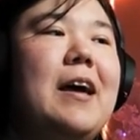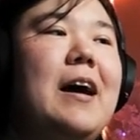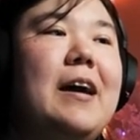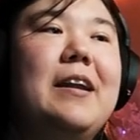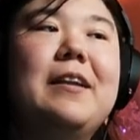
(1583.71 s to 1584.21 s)

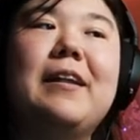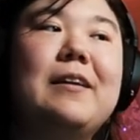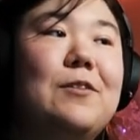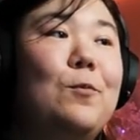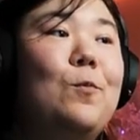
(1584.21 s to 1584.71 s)
I didn't
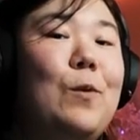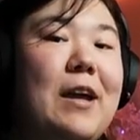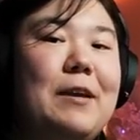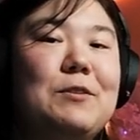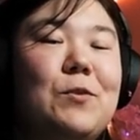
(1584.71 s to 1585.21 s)
like the
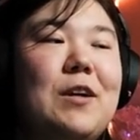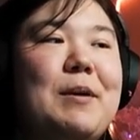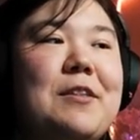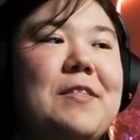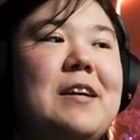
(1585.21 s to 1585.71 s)
way he was going
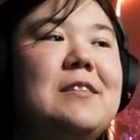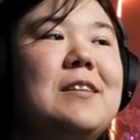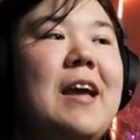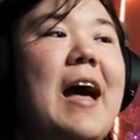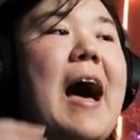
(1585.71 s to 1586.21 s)
about things,
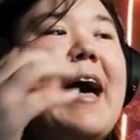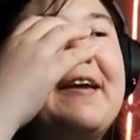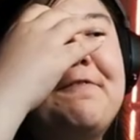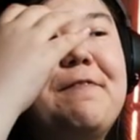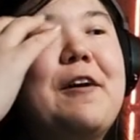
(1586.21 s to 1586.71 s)

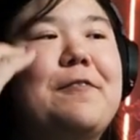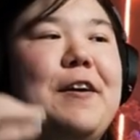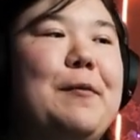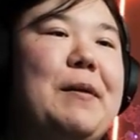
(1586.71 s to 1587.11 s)
I fell for him.